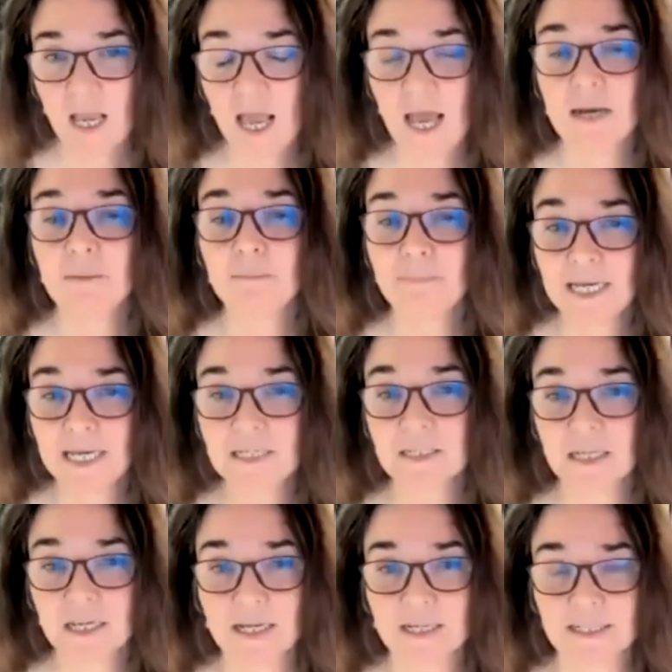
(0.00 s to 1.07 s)
an
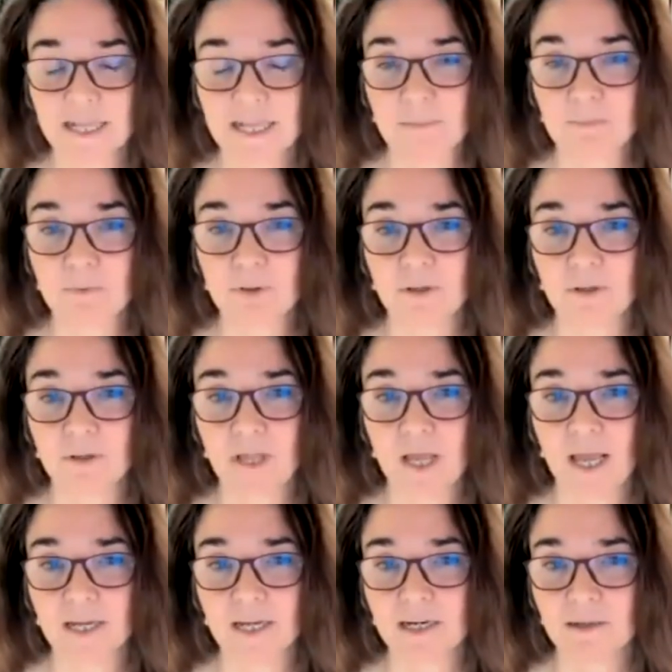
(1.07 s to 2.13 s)
amazing example
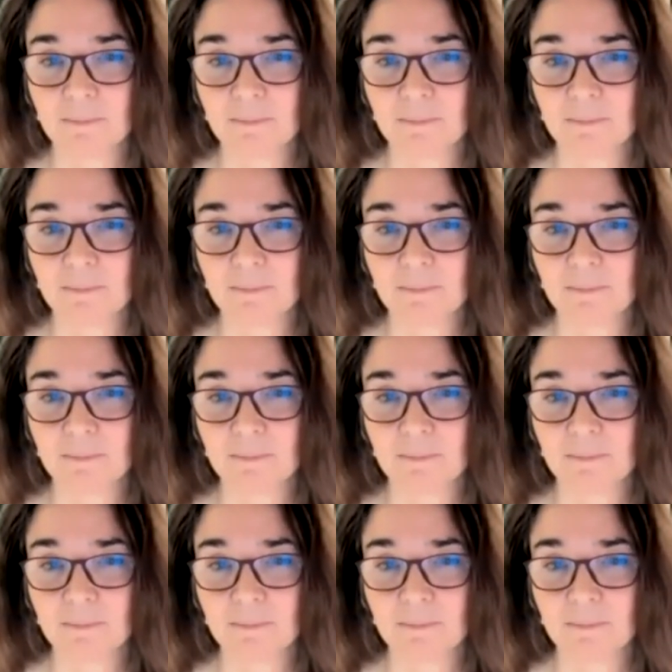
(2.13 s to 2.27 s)
and an